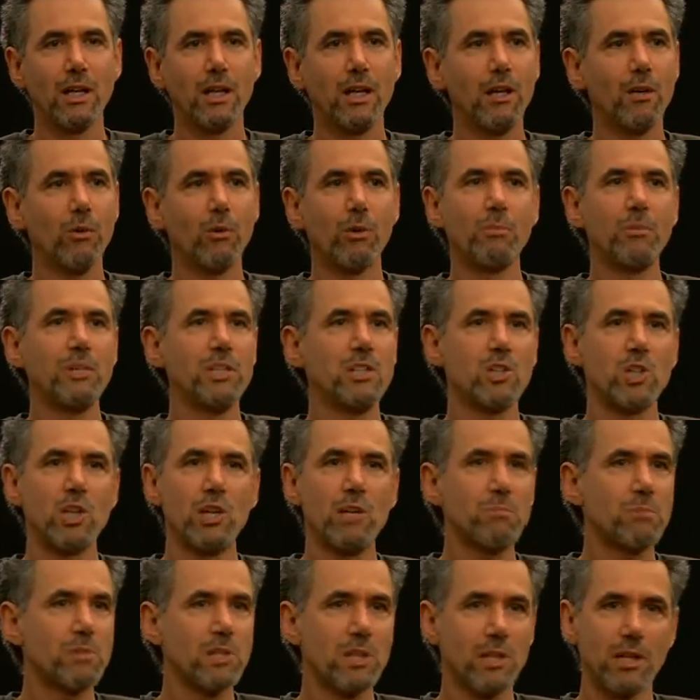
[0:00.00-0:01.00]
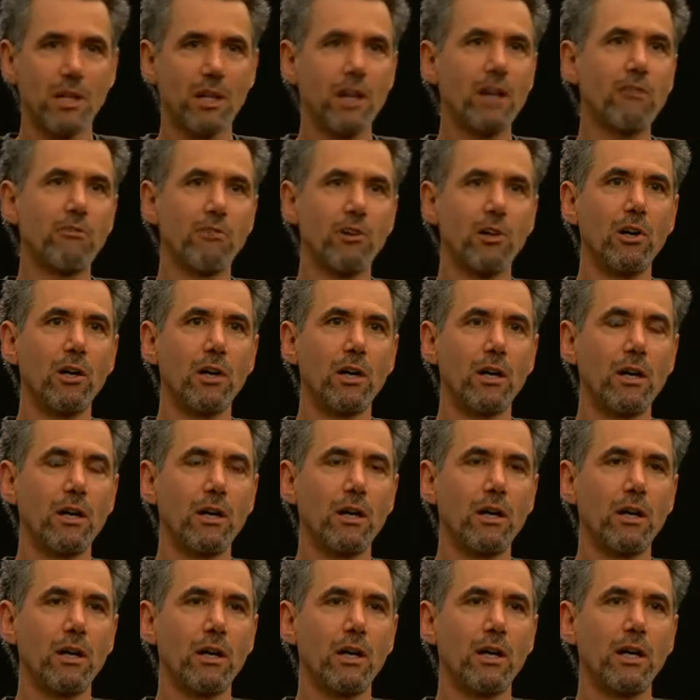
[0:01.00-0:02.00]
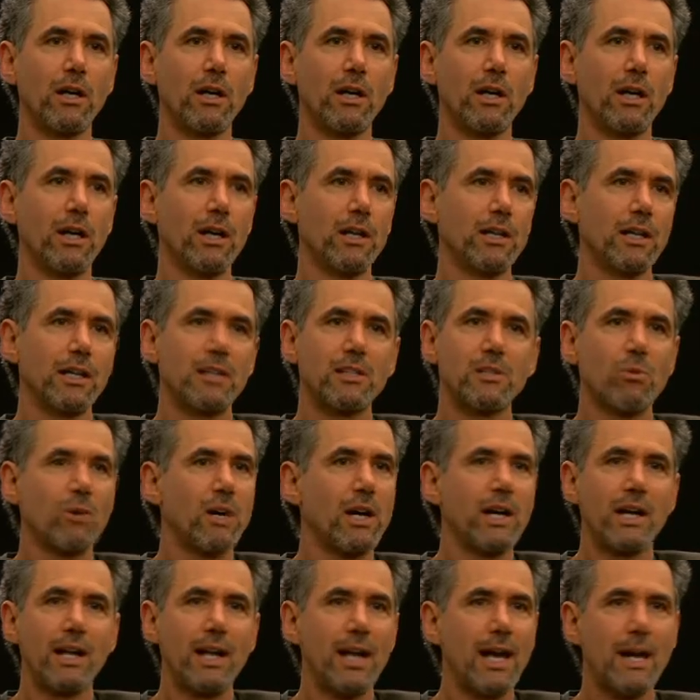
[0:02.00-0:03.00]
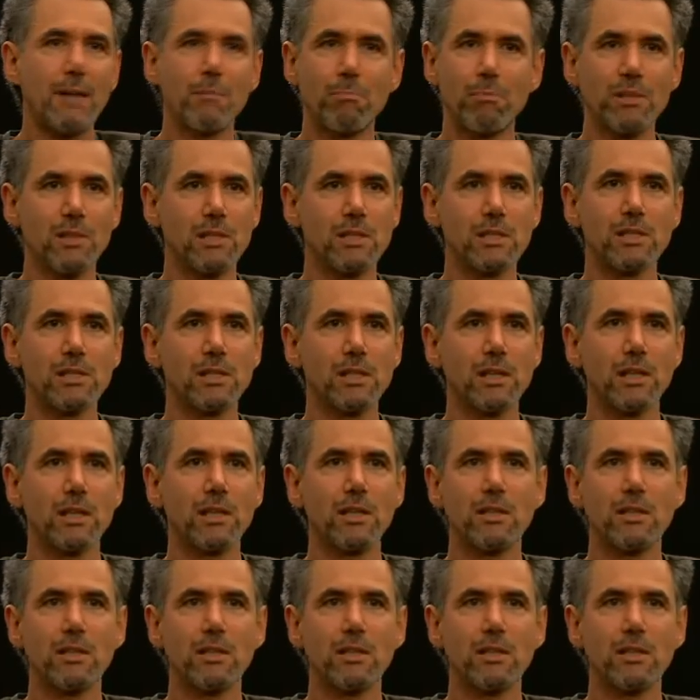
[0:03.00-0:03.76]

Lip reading: It will be cheap to cover, and that's why it happens.